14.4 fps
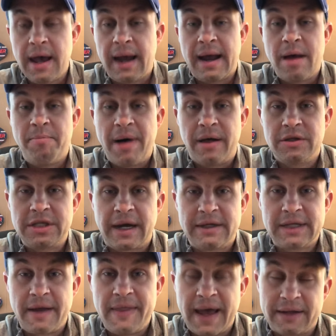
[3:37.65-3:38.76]
and I
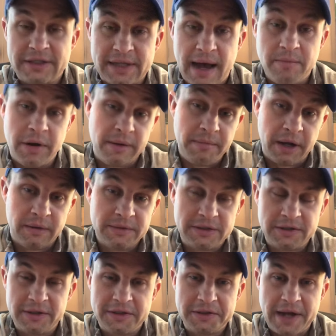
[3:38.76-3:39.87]
apologize on that side, but
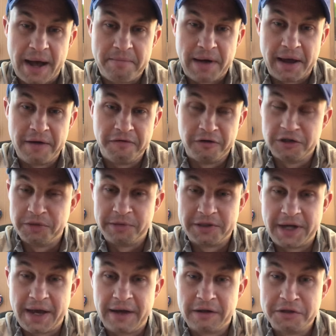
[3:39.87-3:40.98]
it's not my first
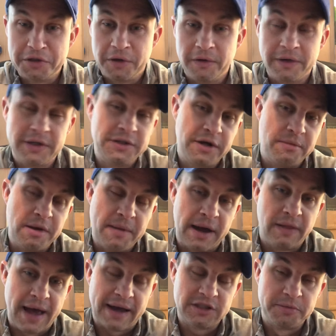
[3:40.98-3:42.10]
mistake, and it certainly isn't going to be my
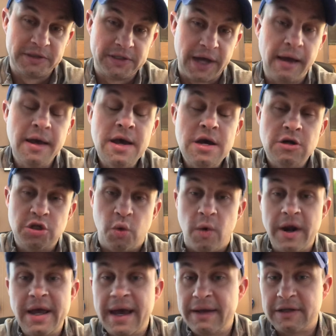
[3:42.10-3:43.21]
last mistake.
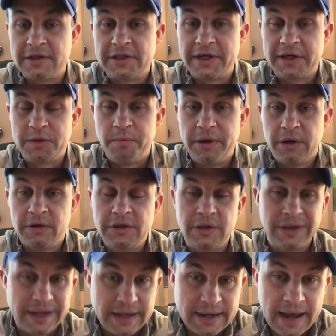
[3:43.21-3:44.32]
28-6 Bills
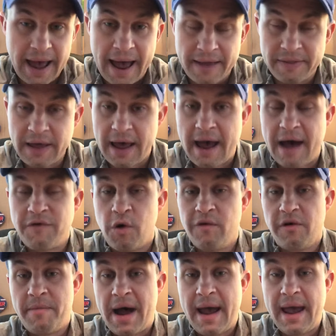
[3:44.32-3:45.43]
lead at the half
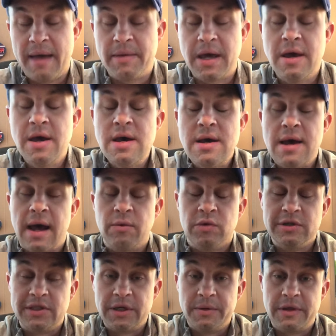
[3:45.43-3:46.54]
over Miami, and we'll
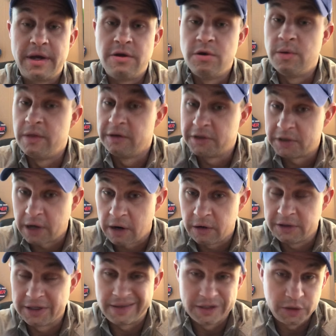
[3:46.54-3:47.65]
see what they do with the
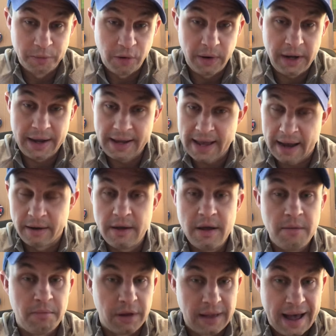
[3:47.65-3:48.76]
starters at this point. Again,
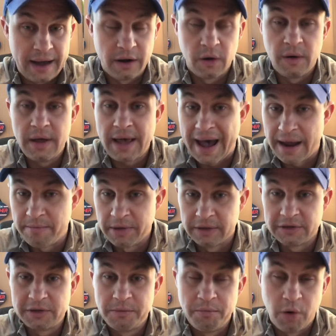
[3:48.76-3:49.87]
Milano,
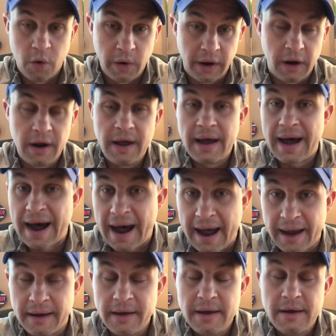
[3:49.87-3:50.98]
Edmonds, Poyer, Hyde,